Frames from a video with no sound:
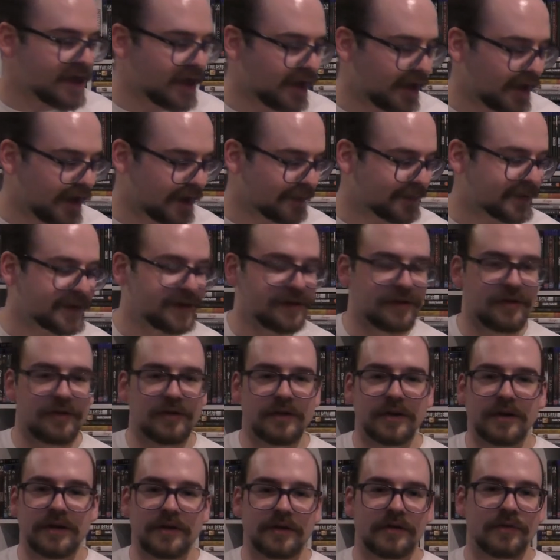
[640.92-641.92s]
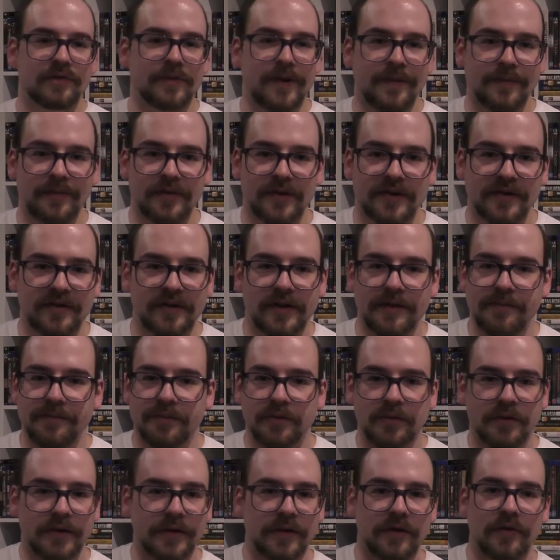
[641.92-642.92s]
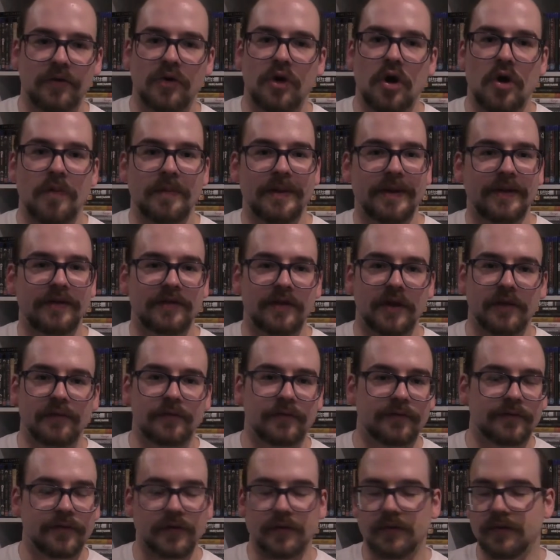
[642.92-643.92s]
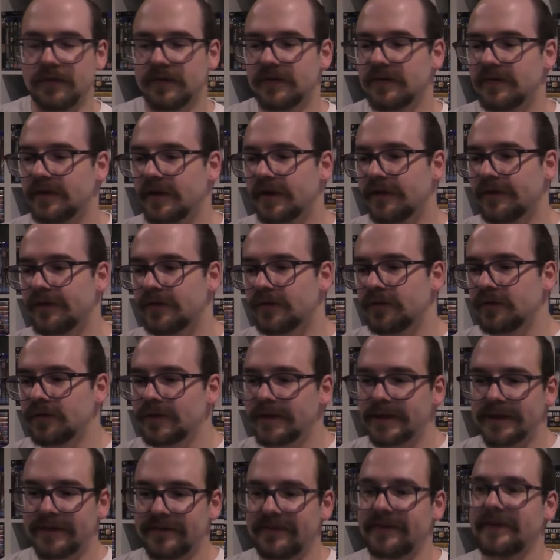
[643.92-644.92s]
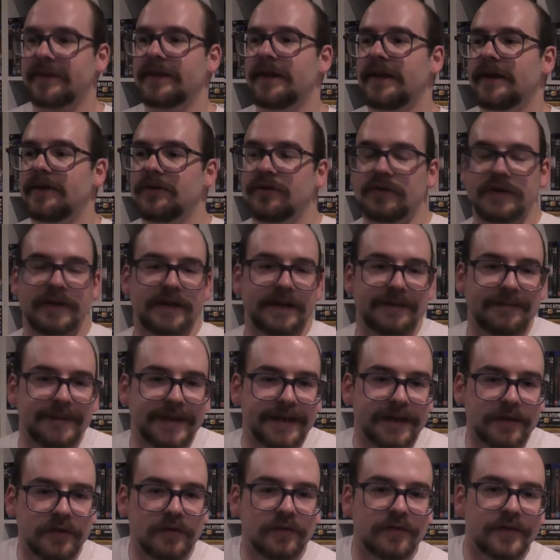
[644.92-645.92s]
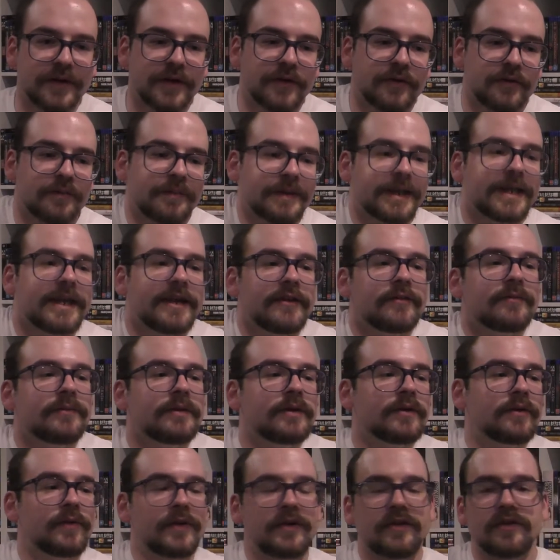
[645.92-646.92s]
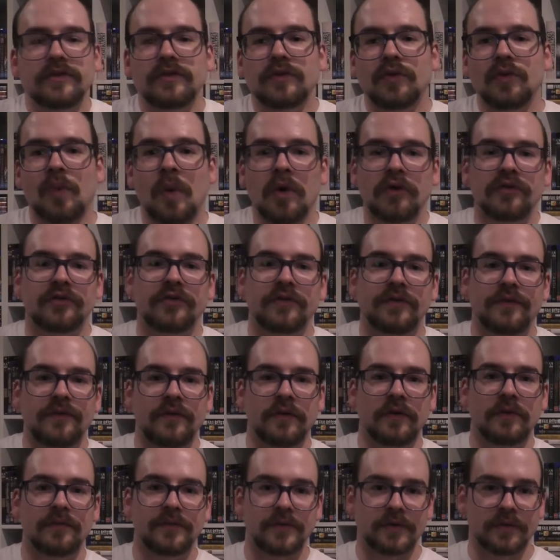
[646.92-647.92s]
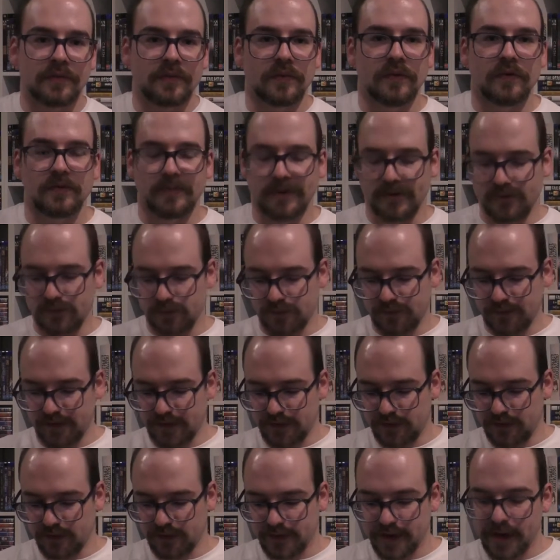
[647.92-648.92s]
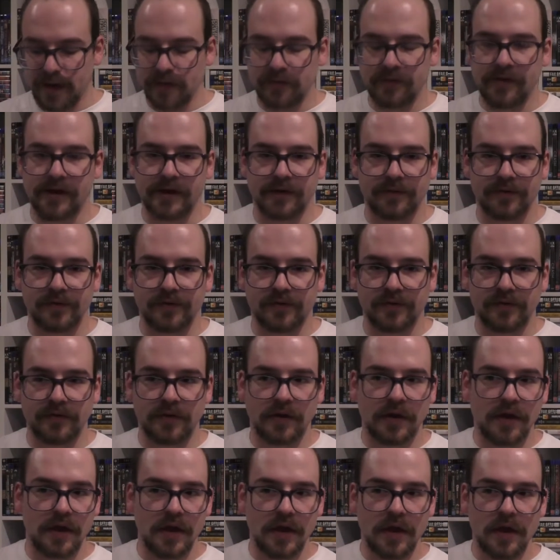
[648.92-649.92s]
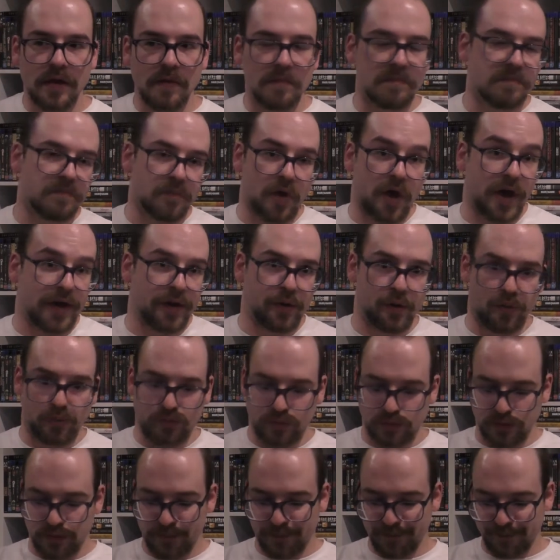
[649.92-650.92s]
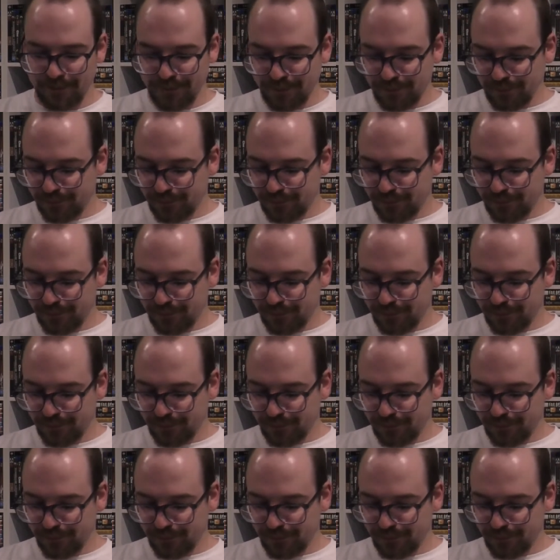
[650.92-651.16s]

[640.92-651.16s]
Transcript: And I know that a lot of websites like Bluray.com has done reviews and stuff, so realistically I don't need to make those videos, but it gives me a reason to watch the films and all the special features outside of just I own them.